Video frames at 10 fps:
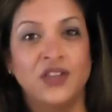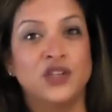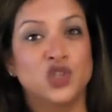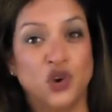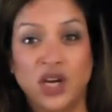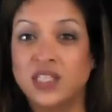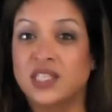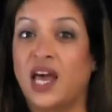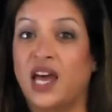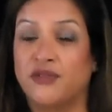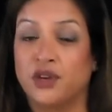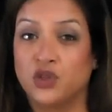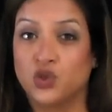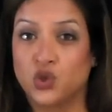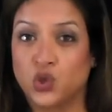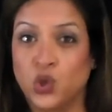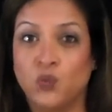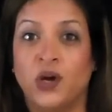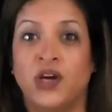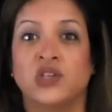The trunks have two
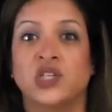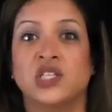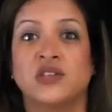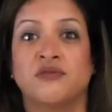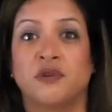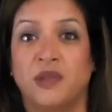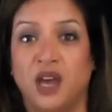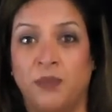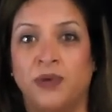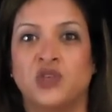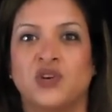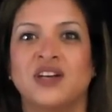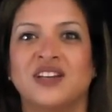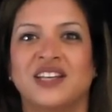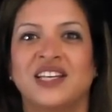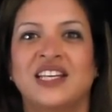branches from the upper trunk.